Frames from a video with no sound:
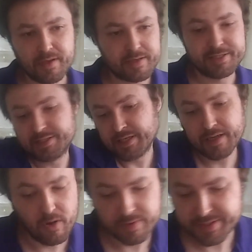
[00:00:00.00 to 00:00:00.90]

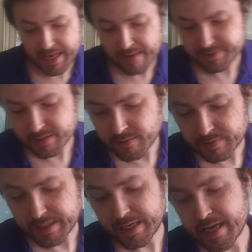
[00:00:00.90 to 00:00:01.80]
Casino
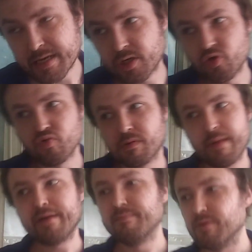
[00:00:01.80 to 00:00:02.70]
absolutely
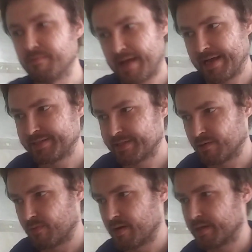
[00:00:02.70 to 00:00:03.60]
incredible
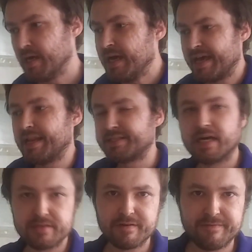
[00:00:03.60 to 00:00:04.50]
masterwork, and it's
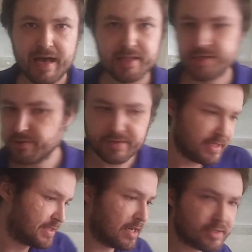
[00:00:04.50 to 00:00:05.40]
undervalued,
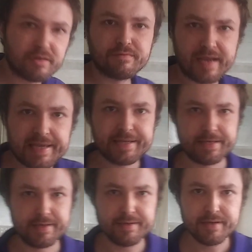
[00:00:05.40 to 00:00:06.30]
it's
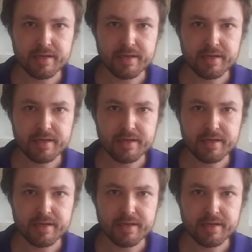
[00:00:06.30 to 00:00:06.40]
underrated,